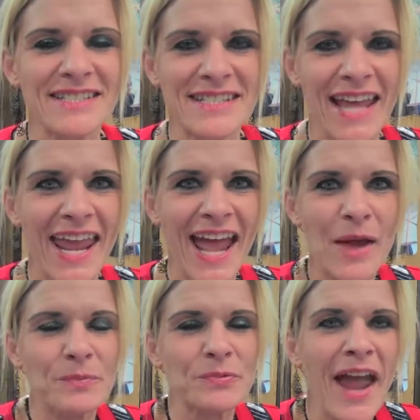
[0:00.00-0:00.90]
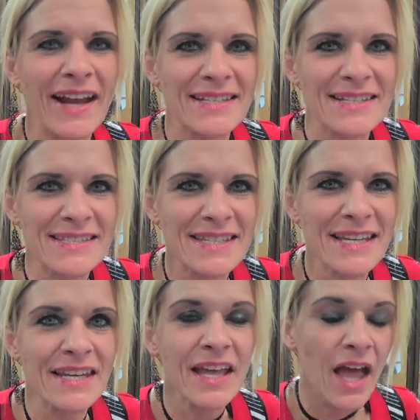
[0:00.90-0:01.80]
today on
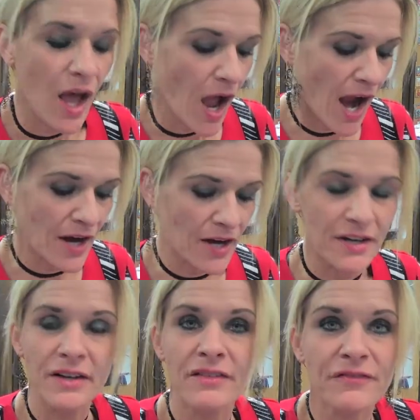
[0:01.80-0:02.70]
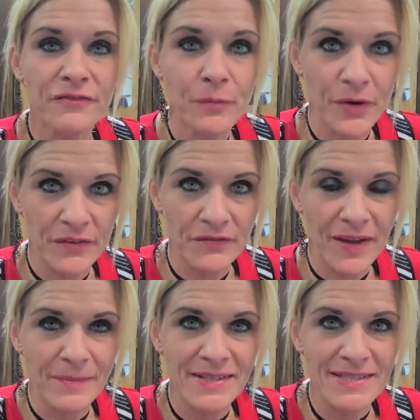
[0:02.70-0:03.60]
practicing our word
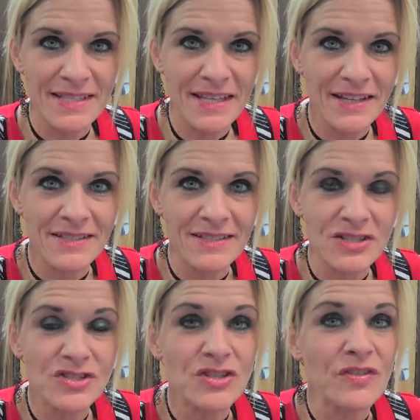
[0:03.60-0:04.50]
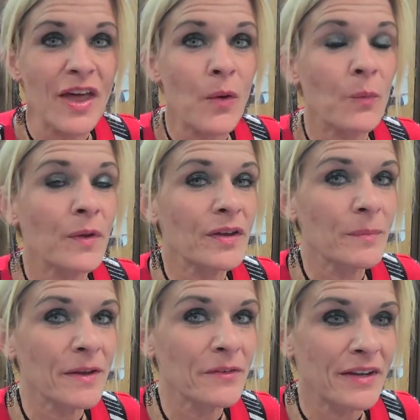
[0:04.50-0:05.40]
family skills so that we'll
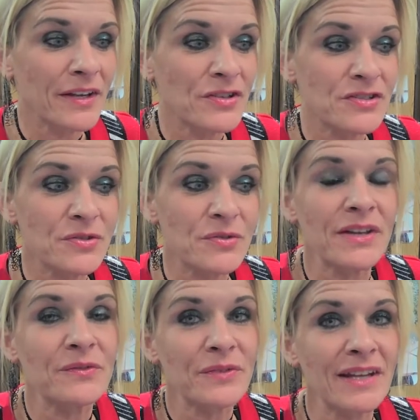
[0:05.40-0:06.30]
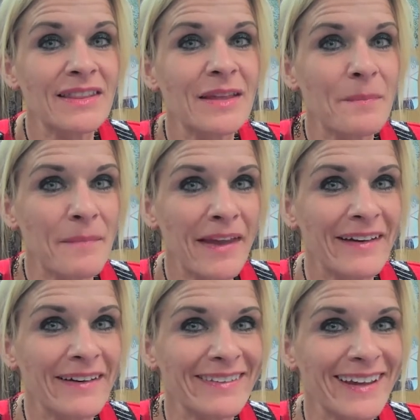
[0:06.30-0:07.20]
be readers who can read the
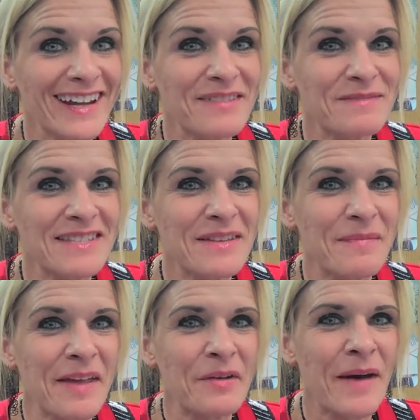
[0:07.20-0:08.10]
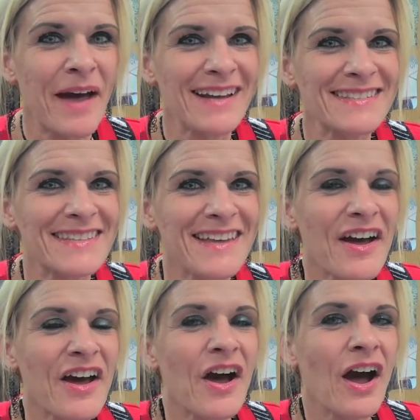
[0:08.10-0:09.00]
mail that comes in the mailbox.
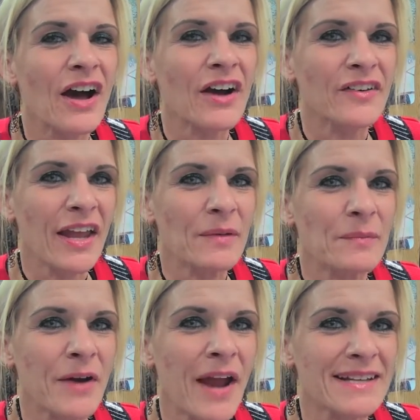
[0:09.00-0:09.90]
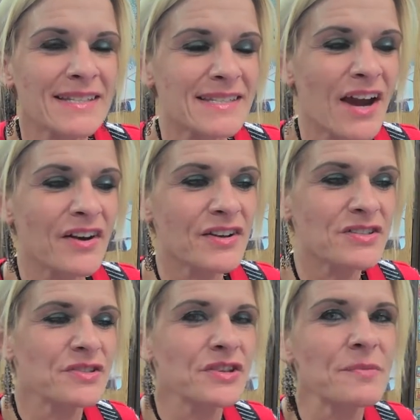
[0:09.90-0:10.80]
All right, practice hard and
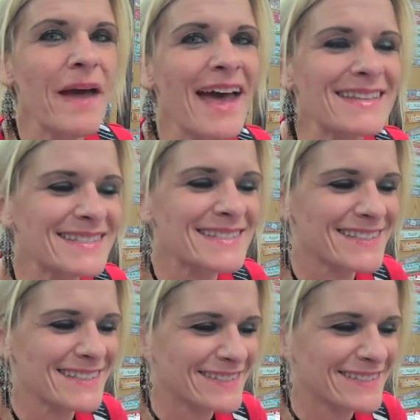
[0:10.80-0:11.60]
do your best.